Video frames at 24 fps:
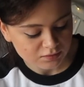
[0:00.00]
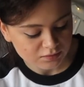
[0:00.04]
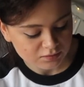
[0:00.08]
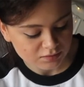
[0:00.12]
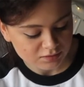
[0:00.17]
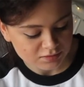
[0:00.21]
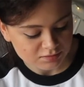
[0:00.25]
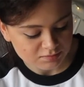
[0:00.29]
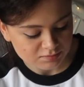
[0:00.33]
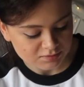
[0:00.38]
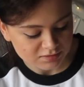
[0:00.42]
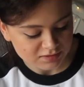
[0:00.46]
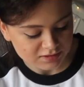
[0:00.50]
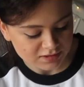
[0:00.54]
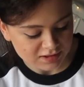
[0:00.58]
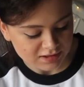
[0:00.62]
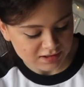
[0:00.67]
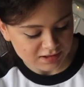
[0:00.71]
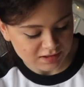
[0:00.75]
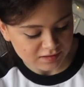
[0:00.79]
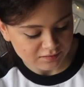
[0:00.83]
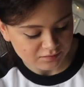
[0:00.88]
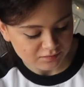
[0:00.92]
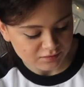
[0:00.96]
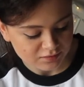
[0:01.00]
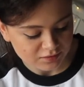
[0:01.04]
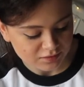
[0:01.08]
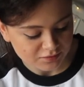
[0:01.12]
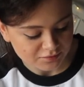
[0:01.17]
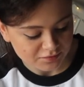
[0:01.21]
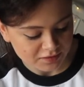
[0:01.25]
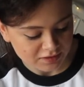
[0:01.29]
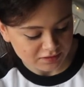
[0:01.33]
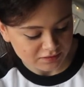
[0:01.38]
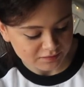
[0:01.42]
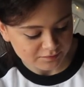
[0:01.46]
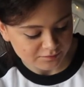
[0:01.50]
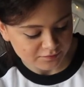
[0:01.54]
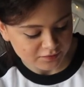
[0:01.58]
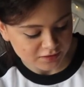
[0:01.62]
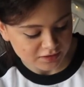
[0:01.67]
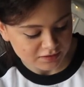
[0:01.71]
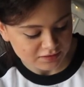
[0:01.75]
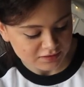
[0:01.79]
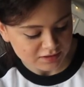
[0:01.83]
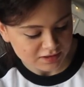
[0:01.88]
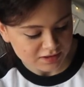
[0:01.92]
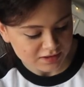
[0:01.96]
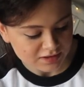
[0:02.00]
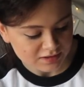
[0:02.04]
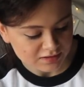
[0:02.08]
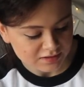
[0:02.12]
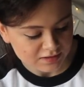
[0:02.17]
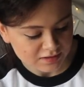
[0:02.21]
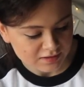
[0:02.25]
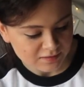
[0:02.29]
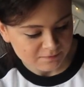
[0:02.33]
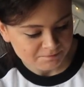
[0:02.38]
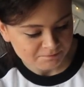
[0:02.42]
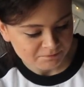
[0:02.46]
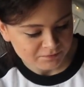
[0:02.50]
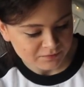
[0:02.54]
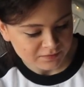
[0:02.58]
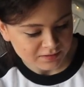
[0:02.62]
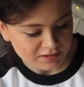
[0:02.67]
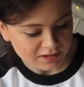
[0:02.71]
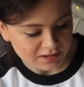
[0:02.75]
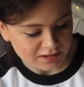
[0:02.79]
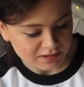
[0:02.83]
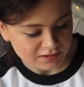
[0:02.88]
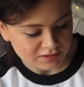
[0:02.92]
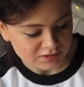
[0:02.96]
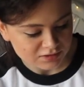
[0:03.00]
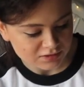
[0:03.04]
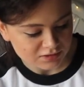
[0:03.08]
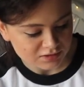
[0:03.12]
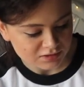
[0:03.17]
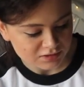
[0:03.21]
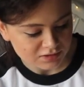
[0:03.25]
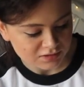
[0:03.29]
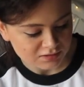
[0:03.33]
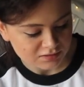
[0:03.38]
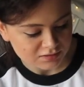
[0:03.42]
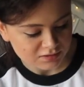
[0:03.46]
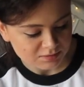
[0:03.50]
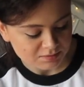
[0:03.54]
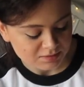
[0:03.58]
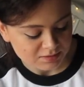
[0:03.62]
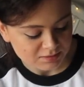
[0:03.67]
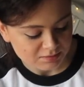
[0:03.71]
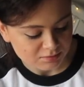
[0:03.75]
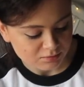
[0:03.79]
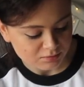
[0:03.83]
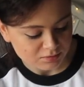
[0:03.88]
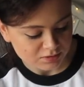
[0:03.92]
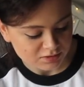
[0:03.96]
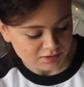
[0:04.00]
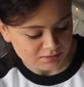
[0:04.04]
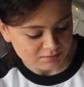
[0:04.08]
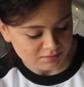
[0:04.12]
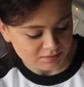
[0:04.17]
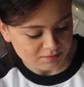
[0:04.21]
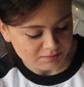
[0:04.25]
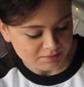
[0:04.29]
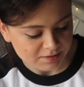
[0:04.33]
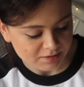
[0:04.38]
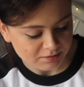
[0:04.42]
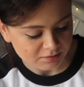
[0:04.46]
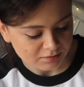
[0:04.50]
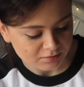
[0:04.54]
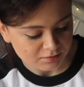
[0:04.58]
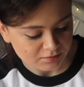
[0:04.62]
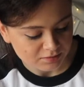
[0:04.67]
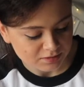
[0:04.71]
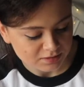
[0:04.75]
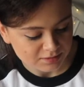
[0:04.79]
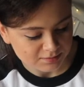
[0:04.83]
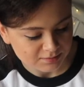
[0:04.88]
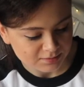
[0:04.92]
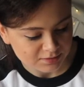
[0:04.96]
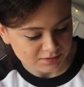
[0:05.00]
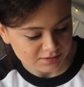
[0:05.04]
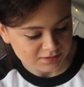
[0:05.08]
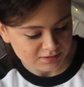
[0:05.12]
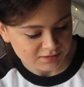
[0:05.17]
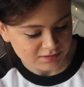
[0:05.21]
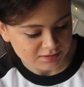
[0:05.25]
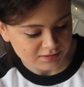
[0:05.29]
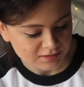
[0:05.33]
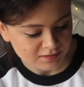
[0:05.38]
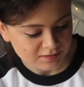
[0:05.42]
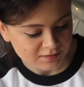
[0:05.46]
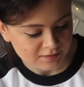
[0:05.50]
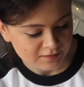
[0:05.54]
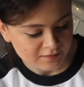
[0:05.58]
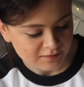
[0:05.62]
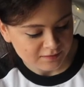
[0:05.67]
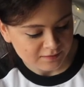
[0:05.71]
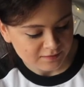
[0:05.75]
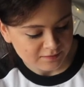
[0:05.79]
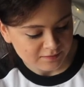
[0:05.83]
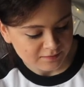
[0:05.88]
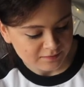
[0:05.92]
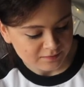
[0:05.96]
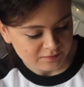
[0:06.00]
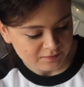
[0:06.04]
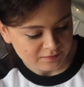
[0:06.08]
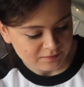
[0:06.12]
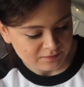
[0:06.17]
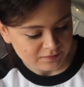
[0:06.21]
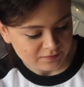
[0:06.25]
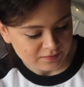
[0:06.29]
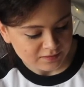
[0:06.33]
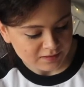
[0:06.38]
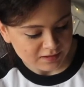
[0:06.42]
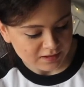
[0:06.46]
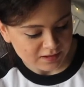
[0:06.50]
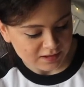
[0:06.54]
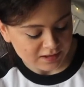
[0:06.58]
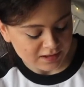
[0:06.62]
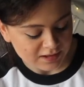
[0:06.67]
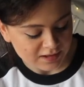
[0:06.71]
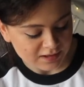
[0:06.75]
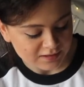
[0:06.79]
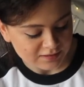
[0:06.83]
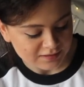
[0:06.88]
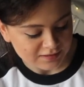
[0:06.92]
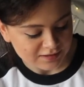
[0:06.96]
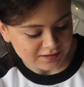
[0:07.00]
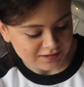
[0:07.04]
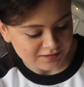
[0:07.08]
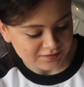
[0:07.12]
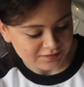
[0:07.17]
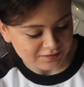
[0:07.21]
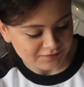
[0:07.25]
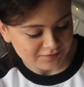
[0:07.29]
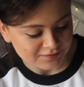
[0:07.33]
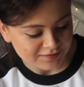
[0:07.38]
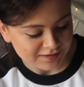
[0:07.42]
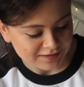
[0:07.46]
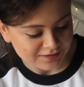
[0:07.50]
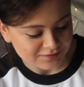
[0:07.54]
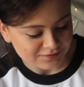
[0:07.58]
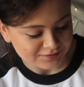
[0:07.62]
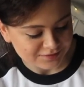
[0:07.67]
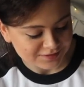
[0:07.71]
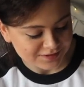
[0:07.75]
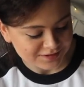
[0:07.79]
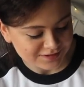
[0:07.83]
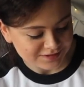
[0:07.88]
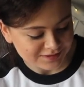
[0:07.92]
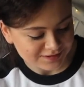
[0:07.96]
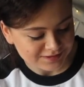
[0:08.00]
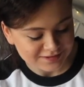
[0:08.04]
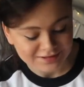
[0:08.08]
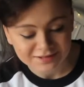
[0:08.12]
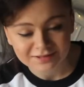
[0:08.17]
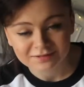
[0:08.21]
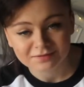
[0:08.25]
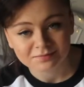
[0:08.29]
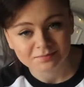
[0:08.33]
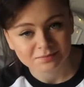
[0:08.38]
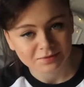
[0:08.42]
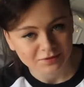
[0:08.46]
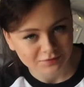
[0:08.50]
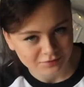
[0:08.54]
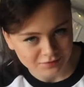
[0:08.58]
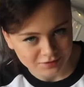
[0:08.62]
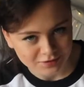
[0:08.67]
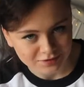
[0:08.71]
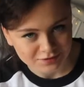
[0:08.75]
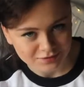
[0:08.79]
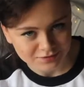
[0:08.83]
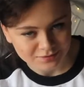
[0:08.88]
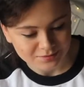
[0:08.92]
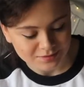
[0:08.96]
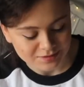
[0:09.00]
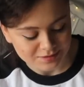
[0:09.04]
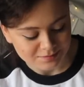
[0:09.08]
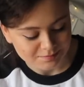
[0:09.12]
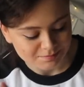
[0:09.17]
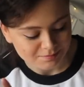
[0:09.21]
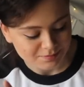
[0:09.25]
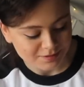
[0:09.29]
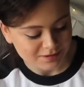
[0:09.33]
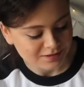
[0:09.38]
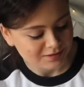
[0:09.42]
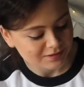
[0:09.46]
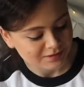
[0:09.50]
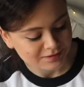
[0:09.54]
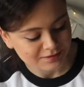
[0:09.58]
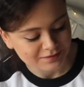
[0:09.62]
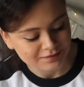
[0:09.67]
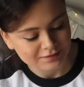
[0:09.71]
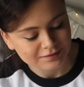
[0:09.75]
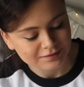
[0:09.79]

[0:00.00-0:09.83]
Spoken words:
Christmas Eve 2013, and it's just loads of people wishing me Merry Christmas. And then I found, this isn't my first tweet, but